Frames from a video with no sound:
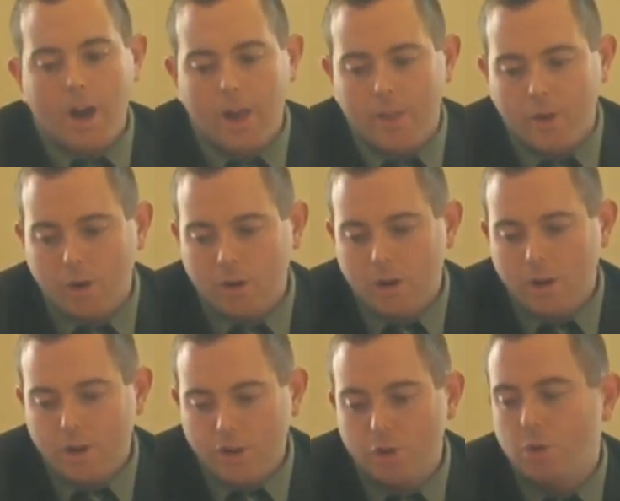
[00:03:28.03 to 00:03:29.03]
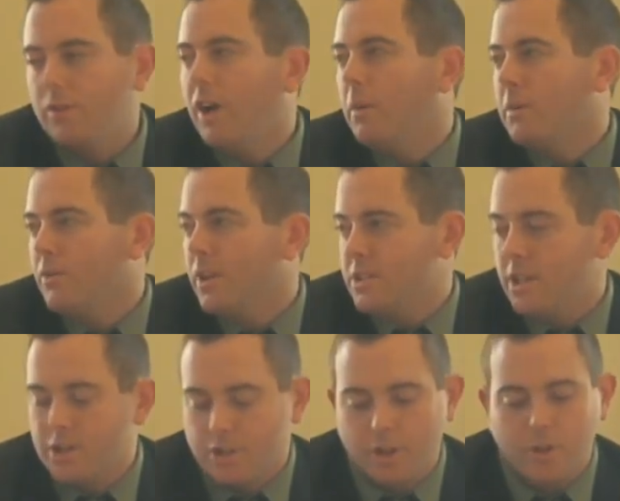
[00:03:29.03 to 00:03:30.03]
another new development of
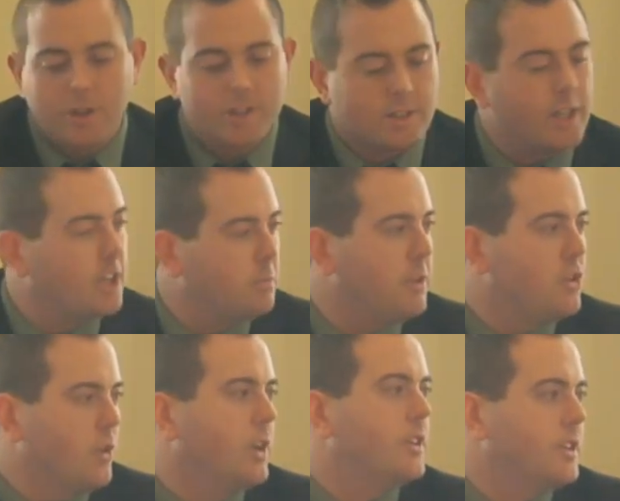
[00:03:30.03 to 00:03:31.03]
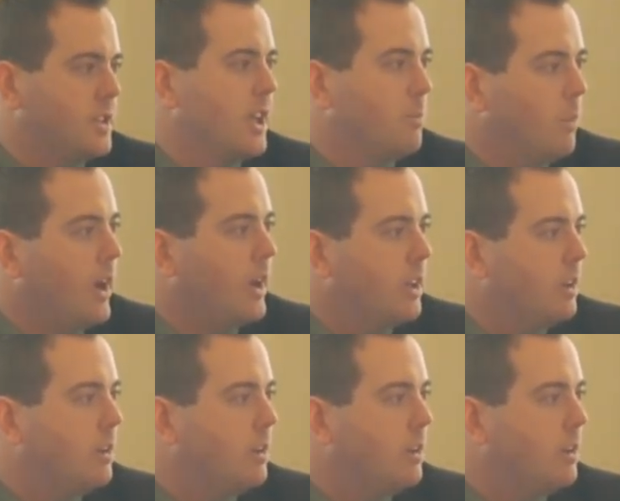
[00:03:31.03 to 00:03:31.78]
residential units, they need to be treated the same way.